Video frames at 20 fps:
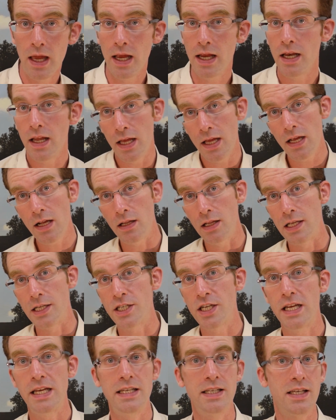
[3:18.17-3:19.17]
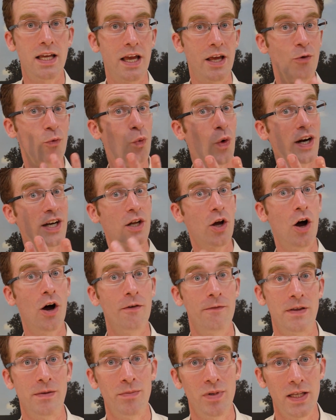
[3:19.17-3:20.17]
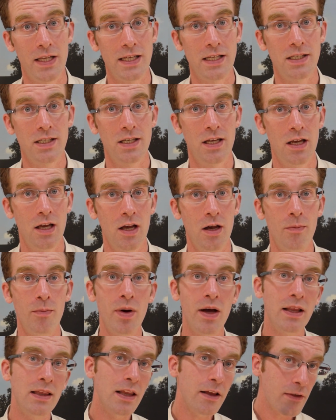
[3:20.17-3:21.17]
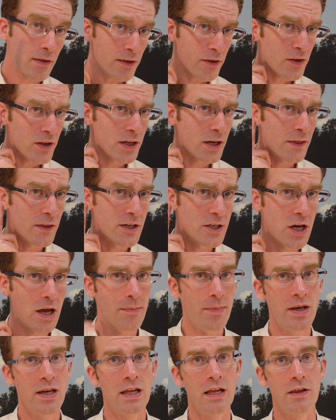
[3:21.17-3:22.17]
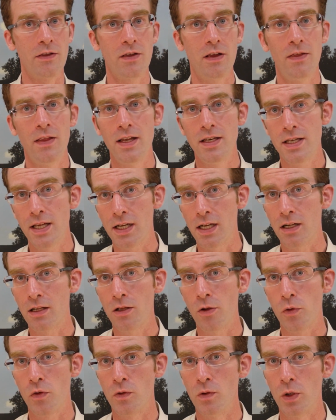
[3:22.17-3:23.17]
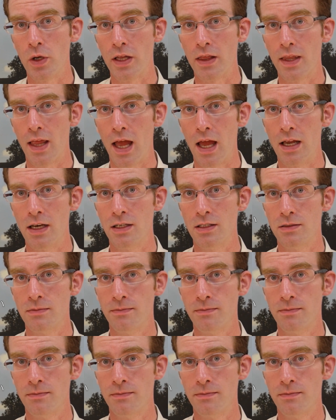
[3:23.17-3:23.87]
In English, he said, "1 coffee, please." But let's listen to the Japanese and then take a closer look at that.